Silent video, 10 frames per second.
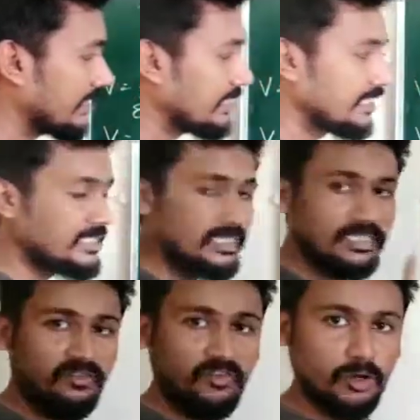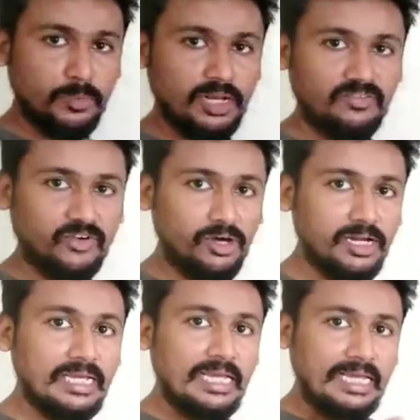This is the formula
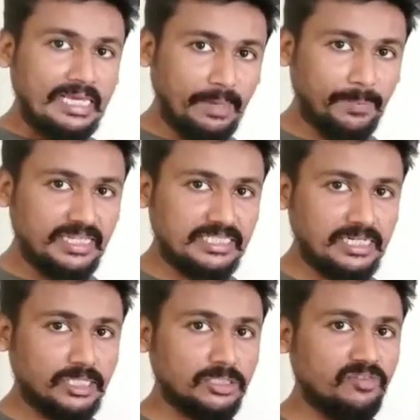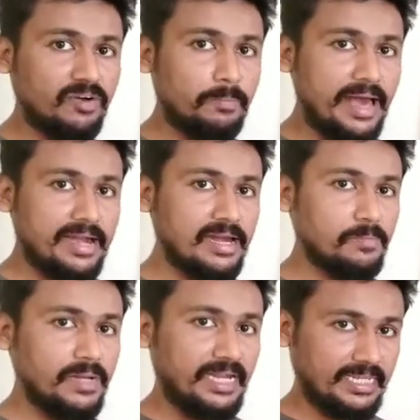for capacitance of a
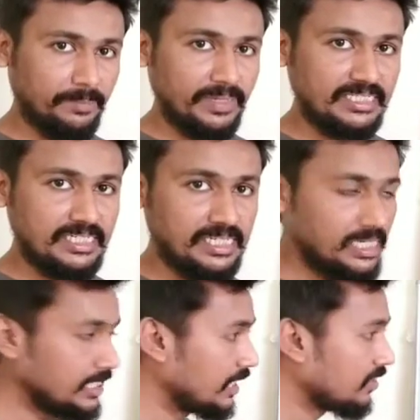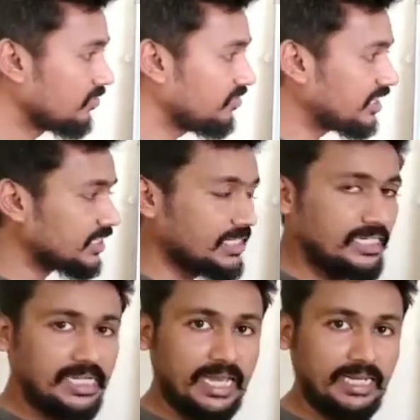parallel plate capacitor with
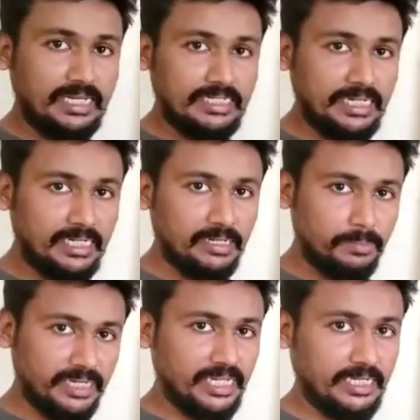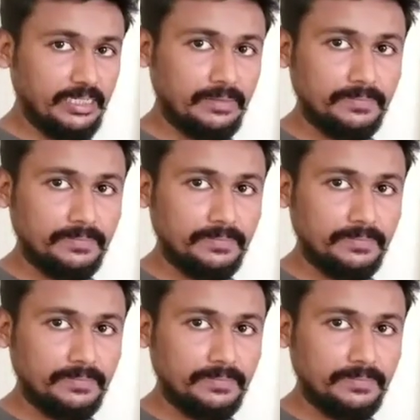a dielectric material.